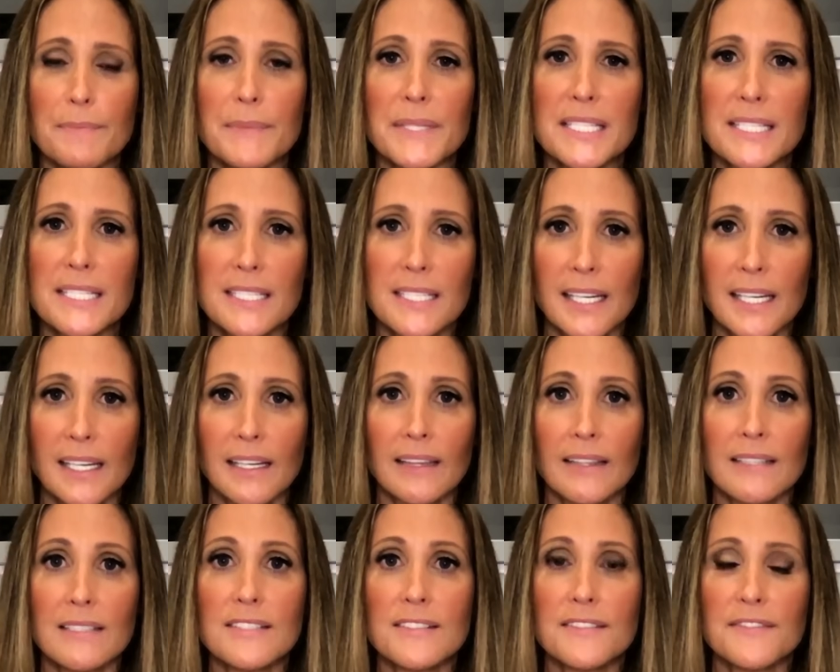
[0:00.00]
her
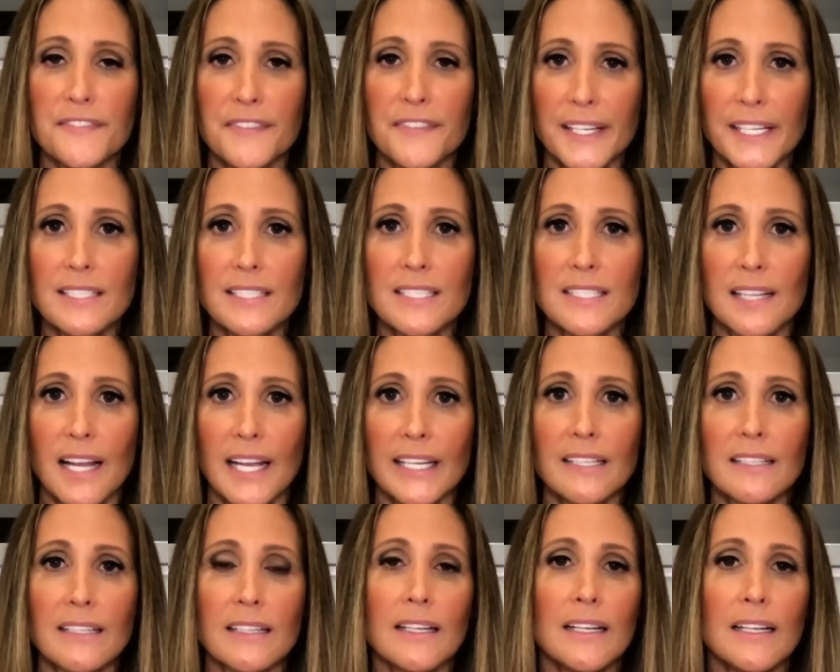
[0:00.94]
platform expanding
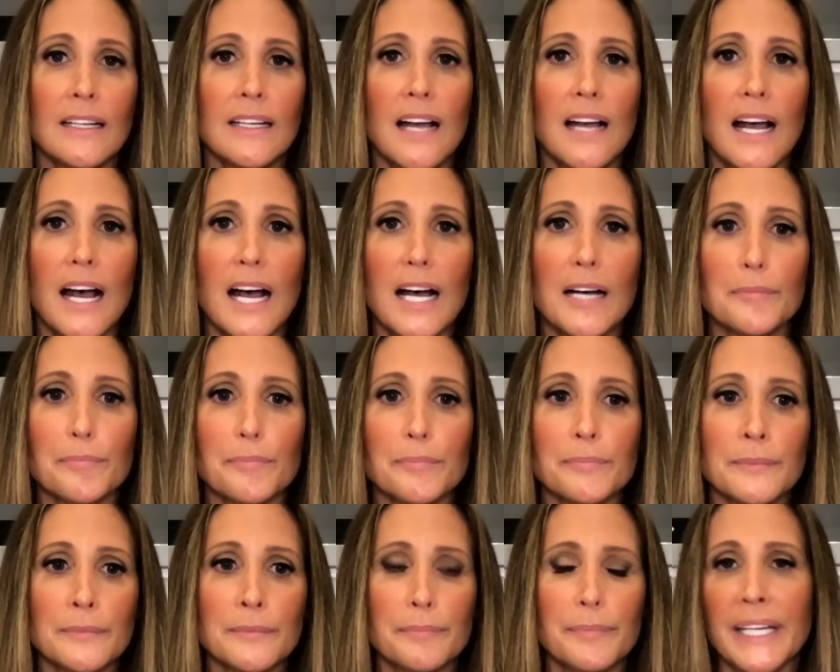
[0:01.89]
as she used her
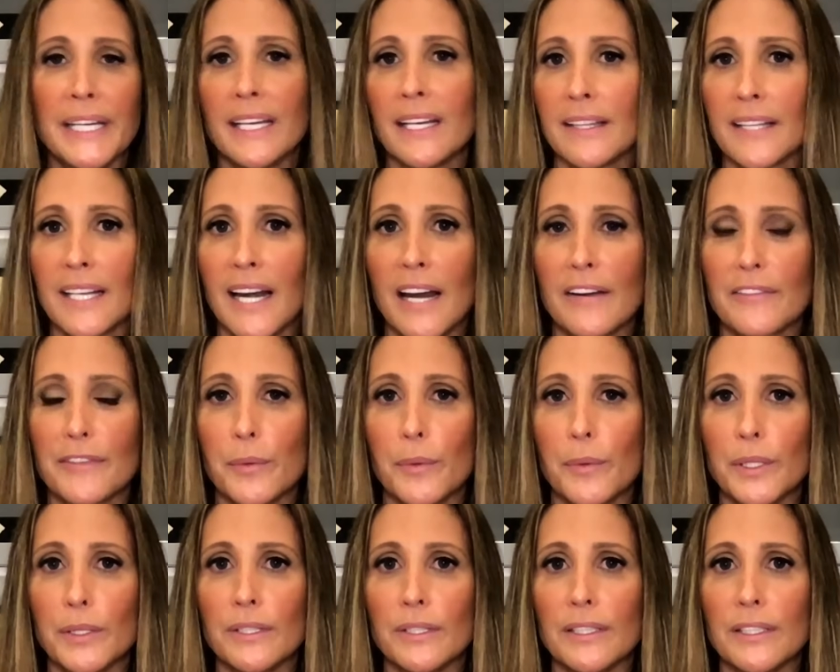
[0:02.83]
experiences to
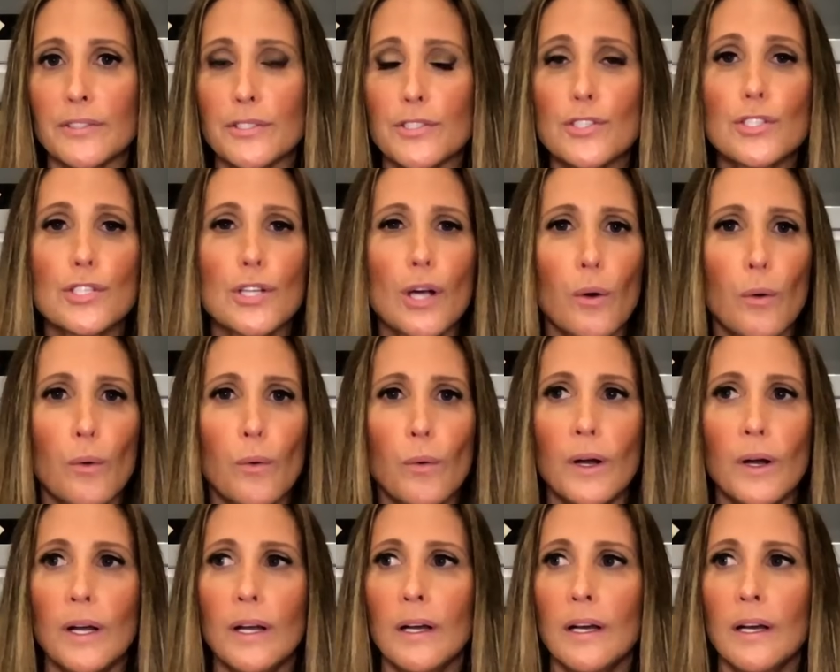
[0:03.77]
advocate for change.